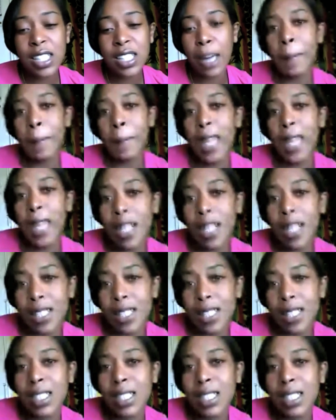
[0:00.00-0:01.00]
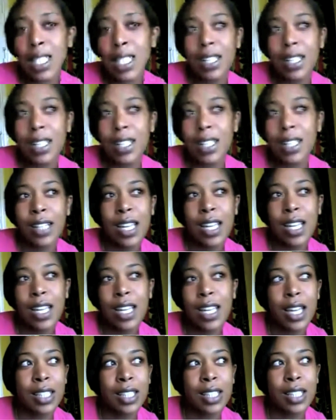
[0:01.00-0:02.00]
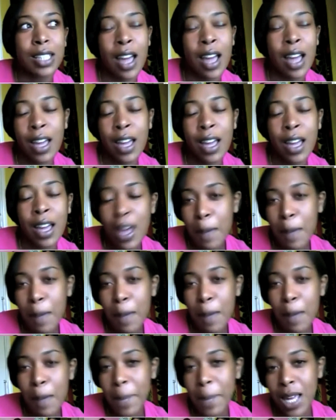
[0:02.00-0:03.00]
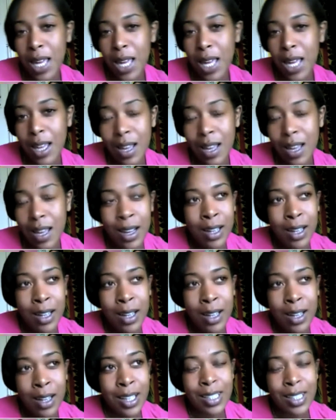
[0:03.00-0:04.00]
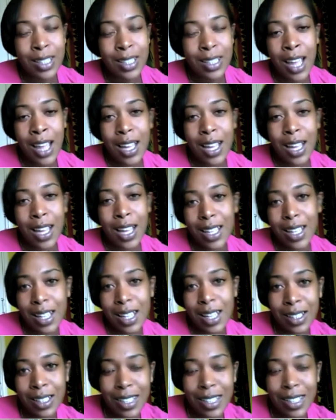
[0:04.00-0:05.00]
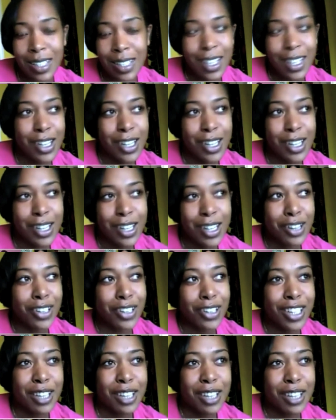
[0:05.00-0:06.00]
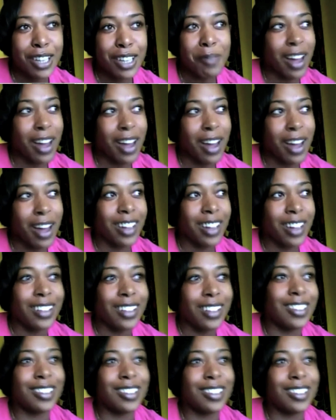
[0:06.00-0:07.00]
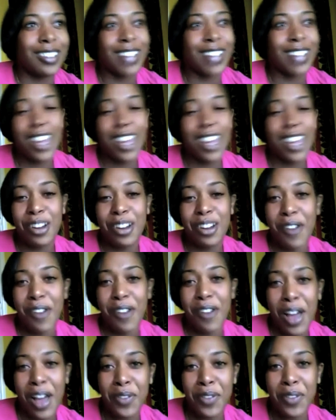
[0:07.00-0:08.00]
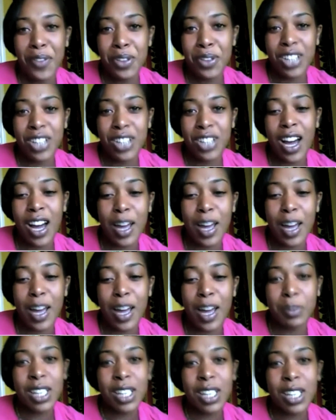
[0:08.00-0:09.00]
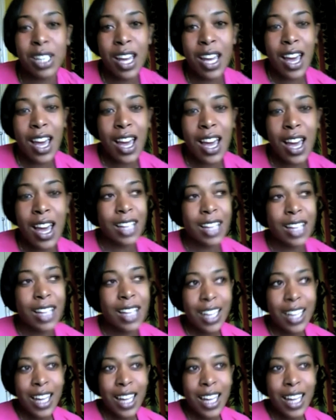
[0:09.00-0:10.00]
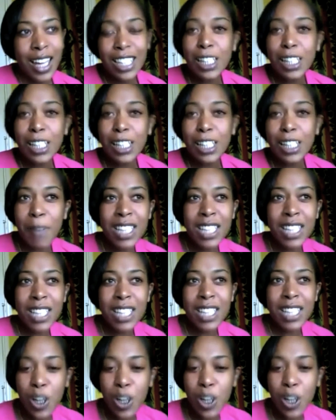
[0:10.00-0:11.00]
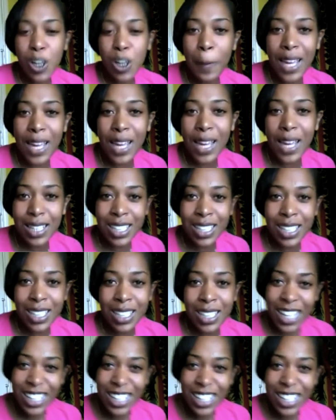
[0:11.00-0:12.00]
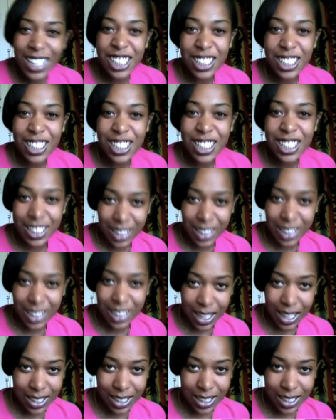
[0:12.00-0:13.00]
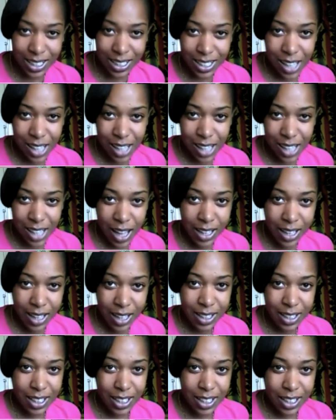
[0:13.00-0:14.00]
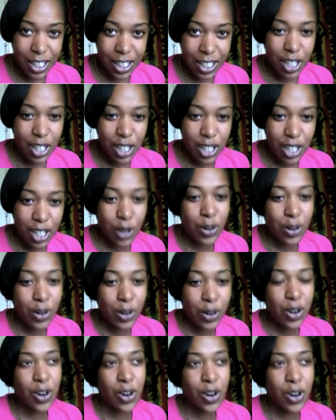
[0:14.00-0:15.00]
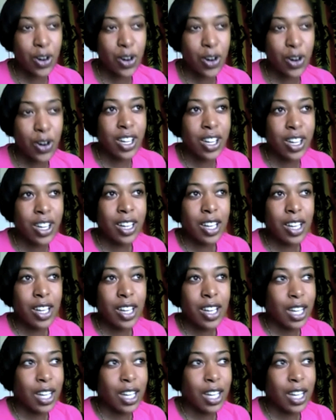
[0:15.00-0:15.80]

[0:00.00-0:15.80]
doesn't get beaten and deleted. He gets, like, beaten, dated, you know, might take her out a few times, and he's basically not a beat and delete. He's just a standing guy, you know. Or